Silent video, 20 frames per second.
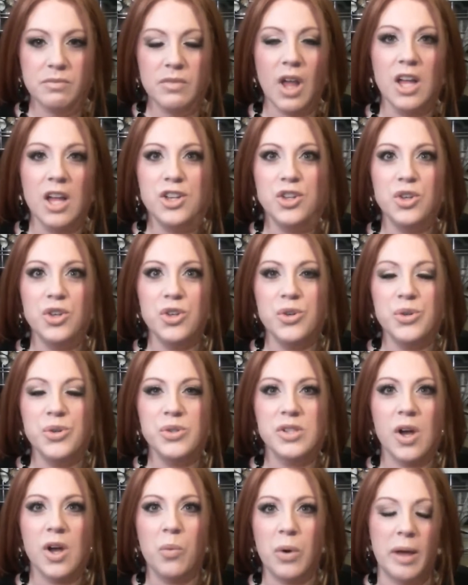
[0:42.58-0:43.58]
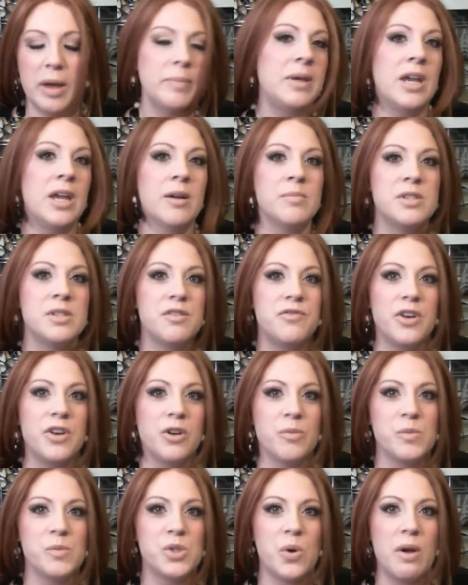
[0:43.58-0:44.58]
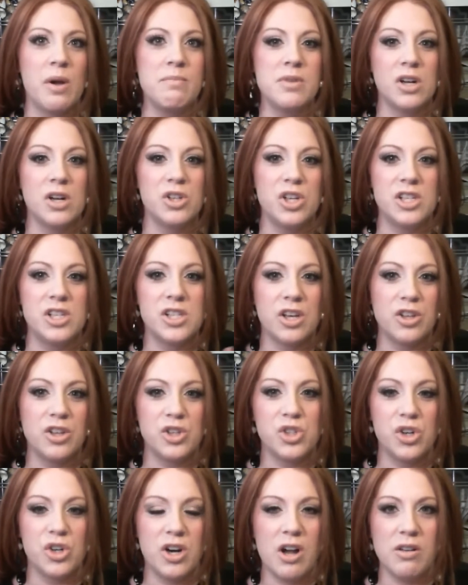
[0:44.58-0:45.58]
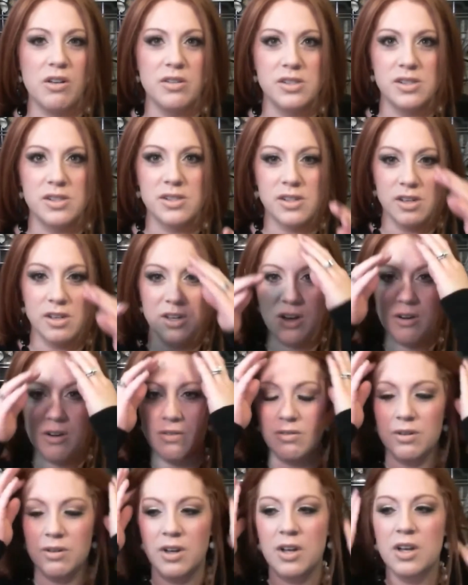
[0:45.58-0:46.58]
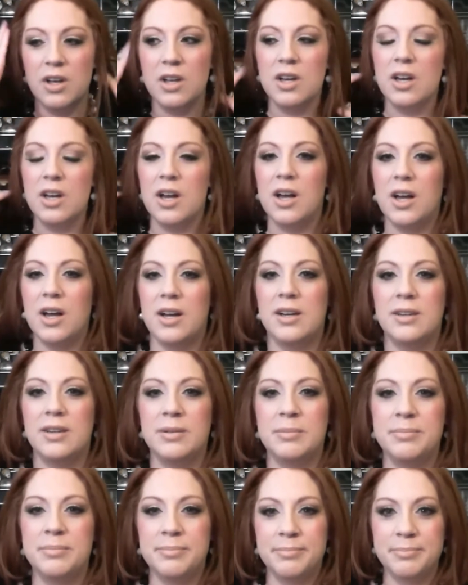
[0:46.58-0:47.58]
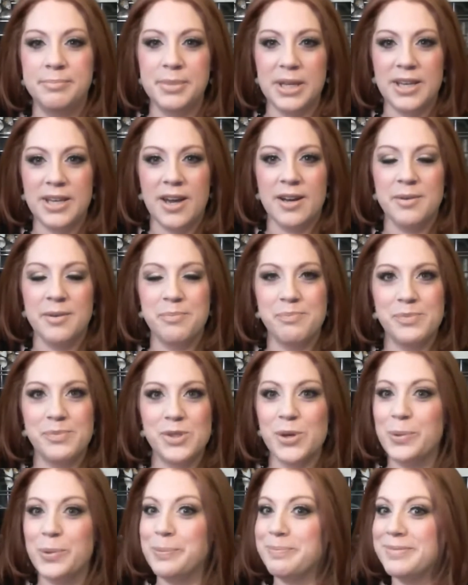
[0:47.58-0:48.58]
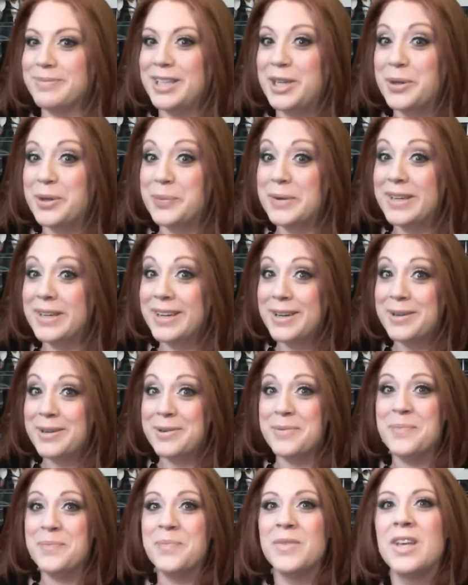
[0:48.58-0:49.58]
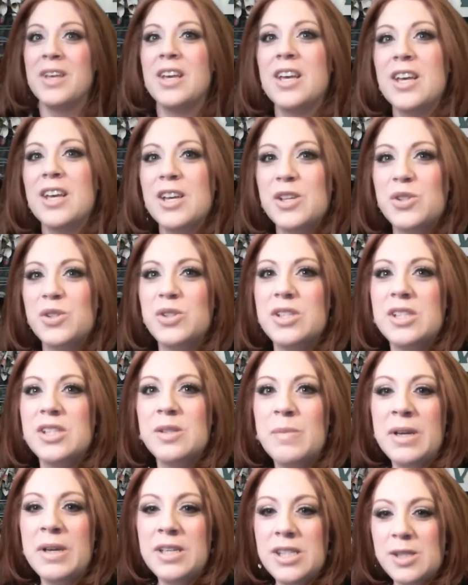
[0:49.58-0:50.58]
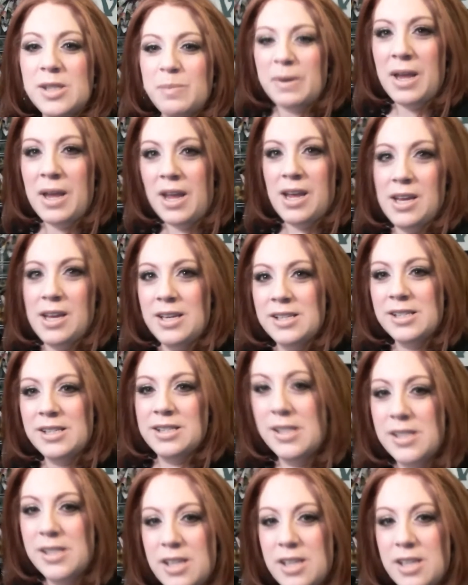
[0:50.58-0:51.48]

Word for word: I do use a webcam to film, so I'm not exactly sure how this is going to go. Um, but yeah, so here we go. So this is my space.